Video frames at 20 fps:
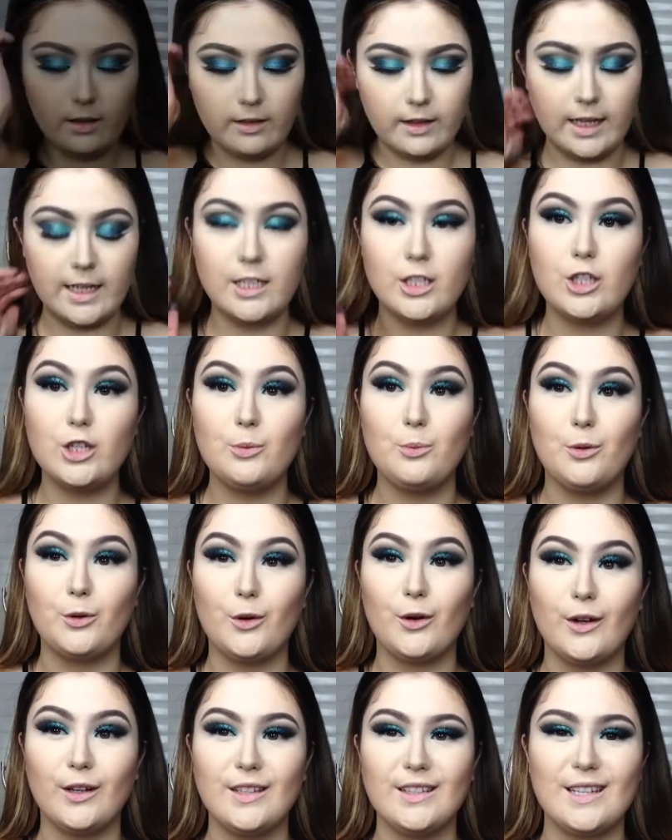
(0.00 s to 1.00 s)
Then to
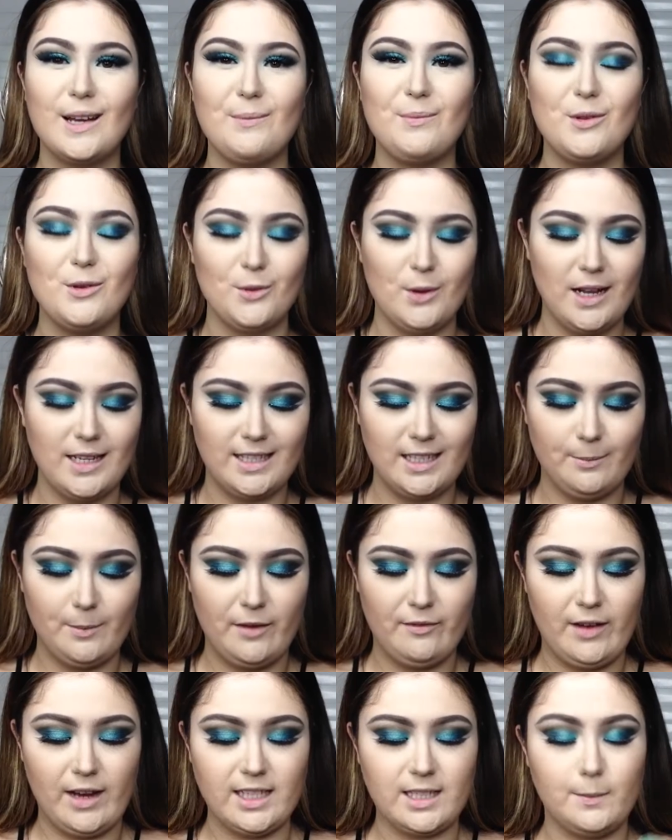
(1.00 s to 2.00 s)
bronze up the rest of my
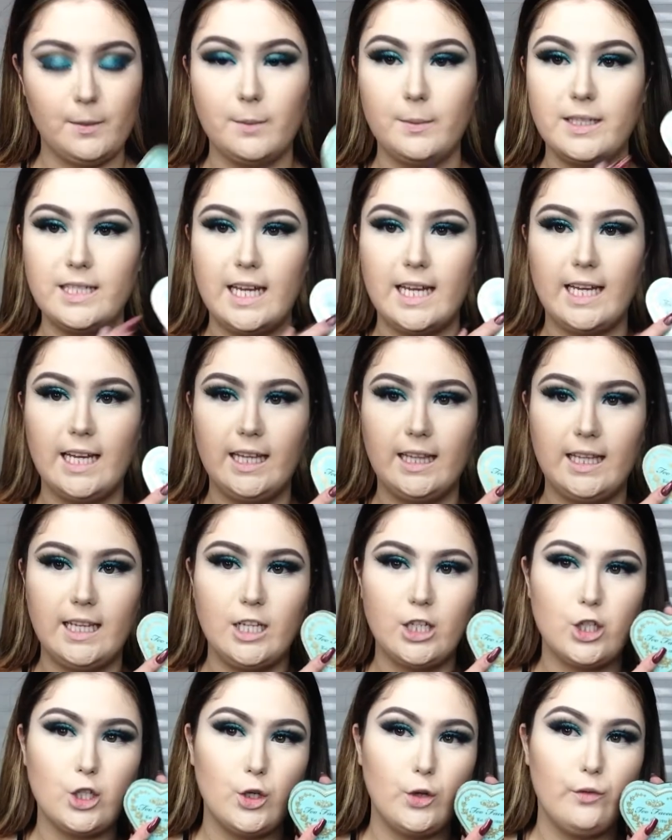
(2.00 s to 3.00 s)
face, I'm going to be taking the
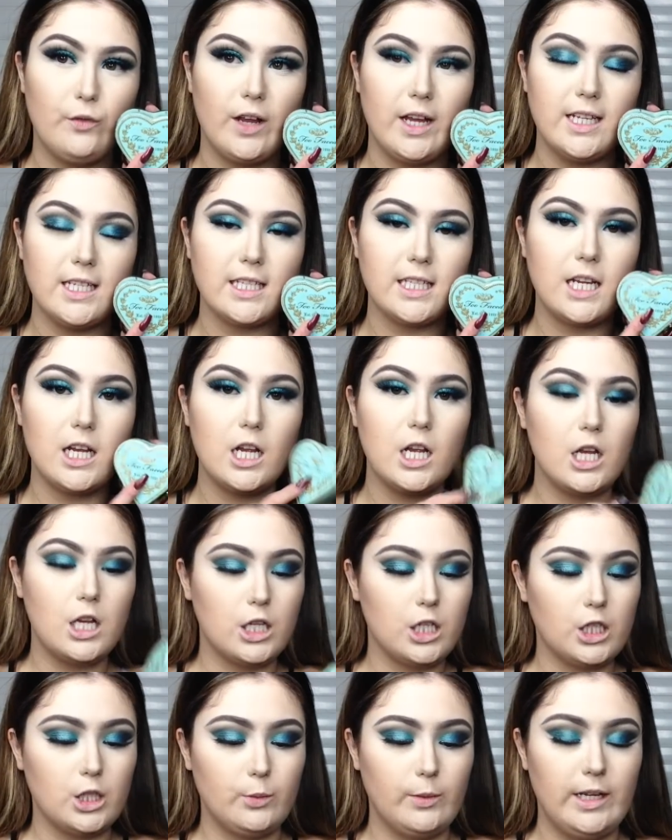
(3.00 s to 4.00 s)
Too Faced
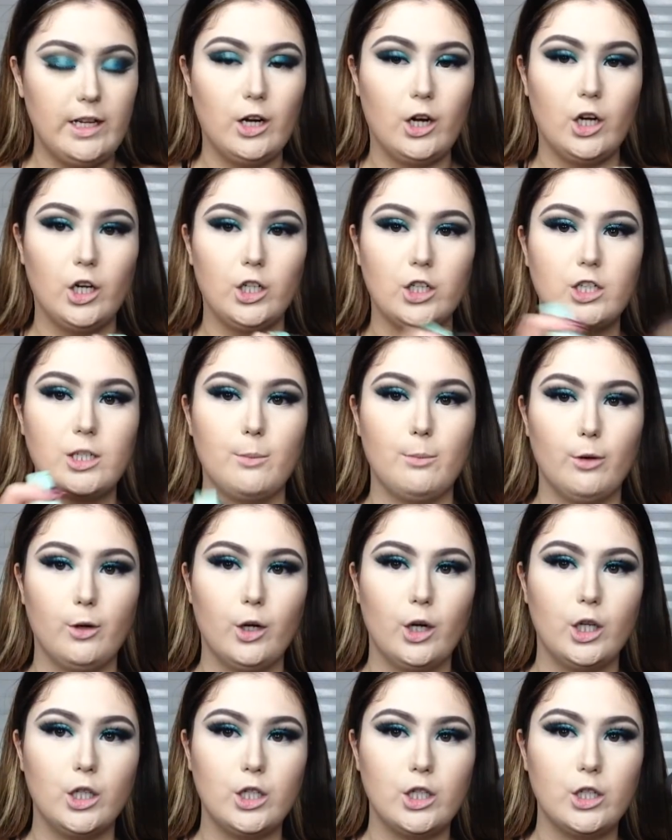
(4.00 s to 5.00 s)
Sweetheart
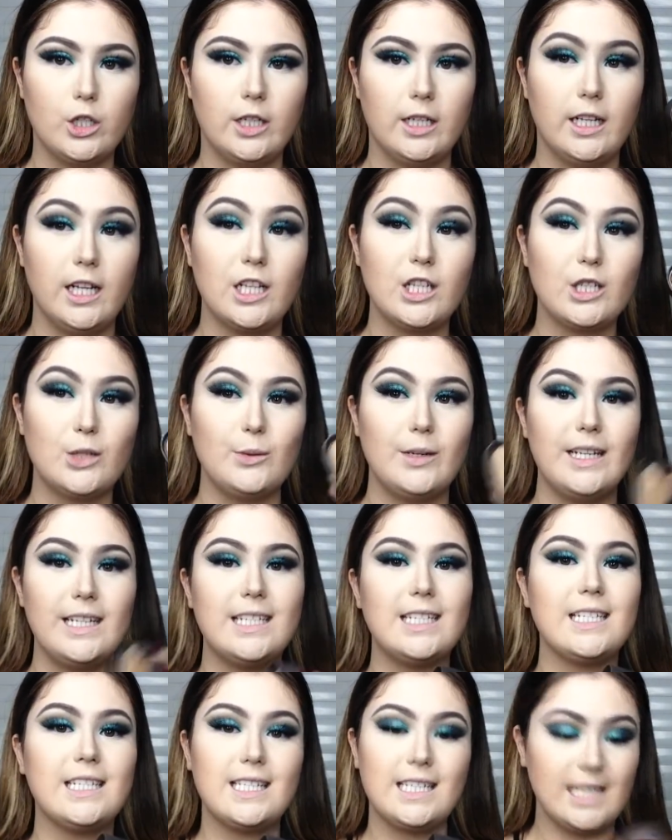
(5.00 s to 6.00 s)
Bronzer in
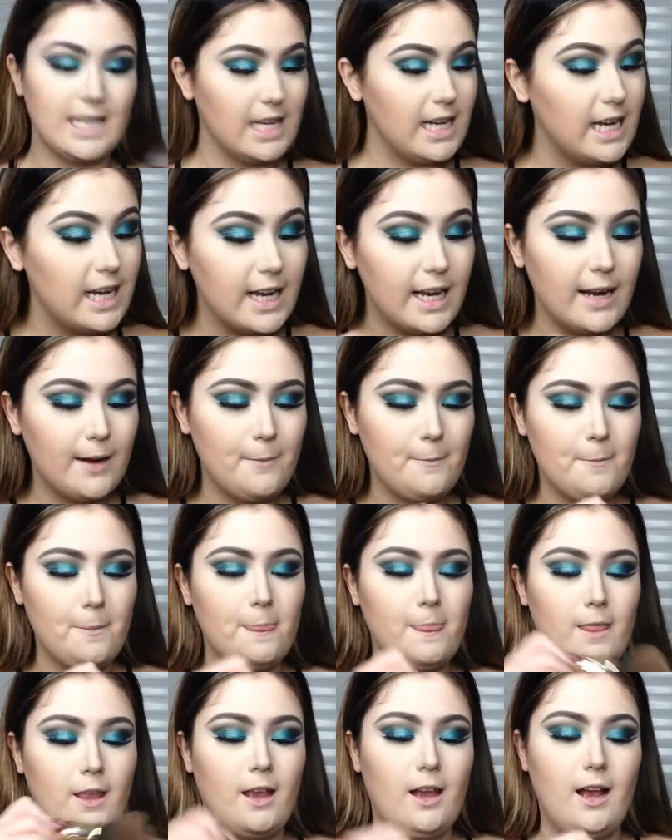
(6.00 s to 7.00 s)
Sweet Tea.
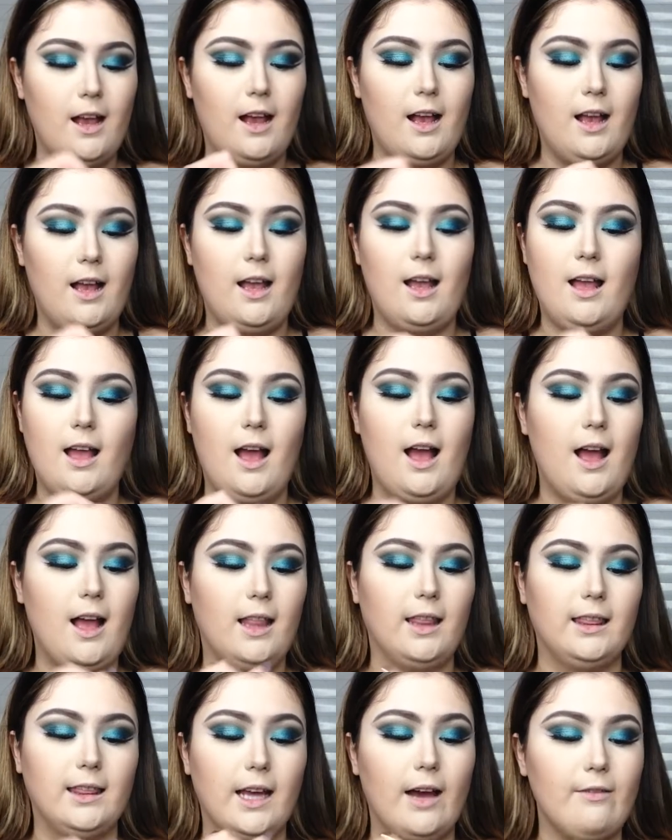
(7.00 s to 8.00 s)

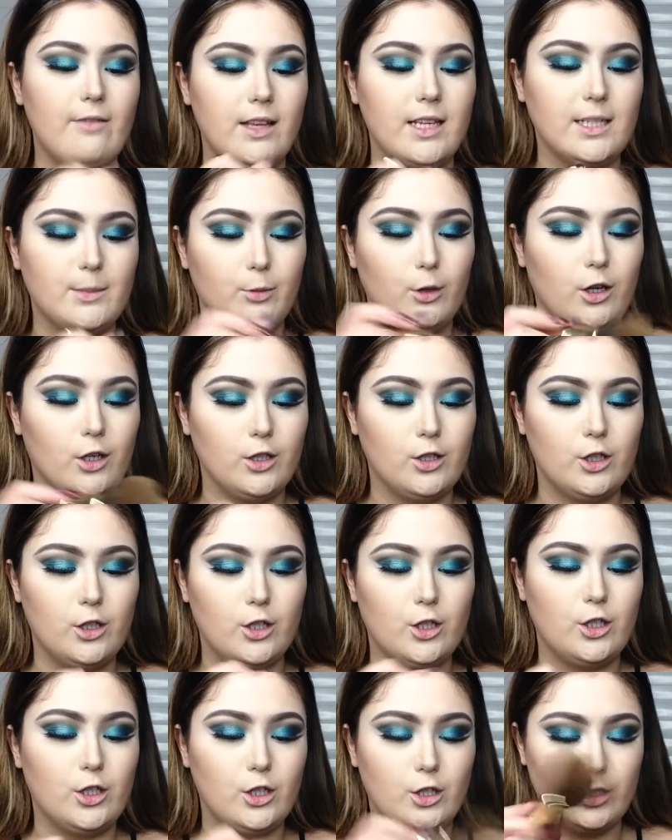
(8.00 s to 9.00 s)
Love this
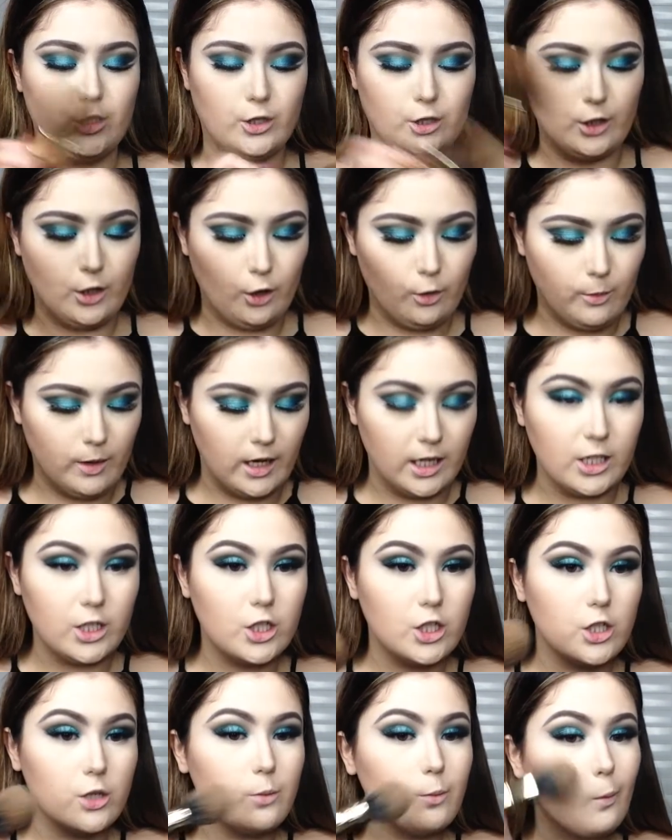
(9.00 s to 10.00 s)
bronzer so
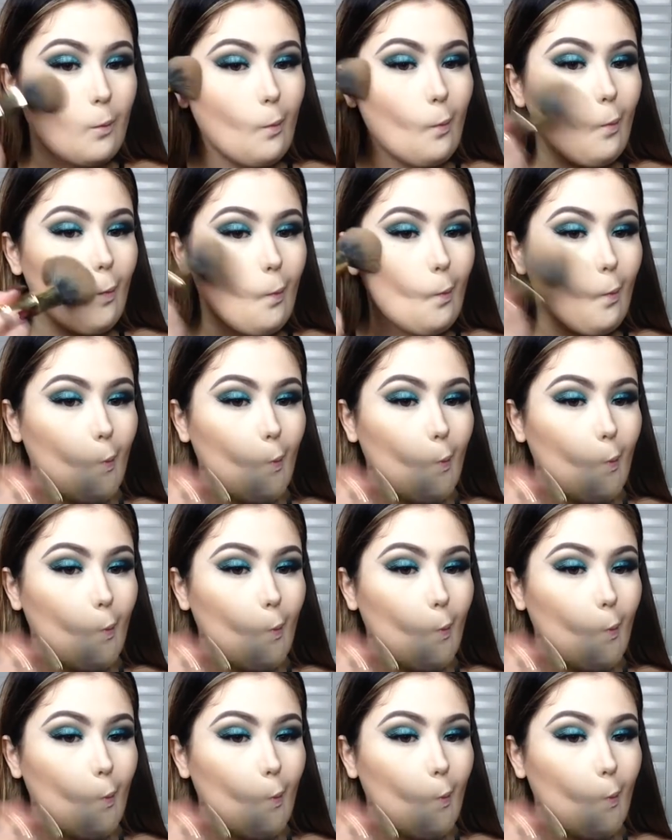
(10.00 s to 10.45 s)
much. I'm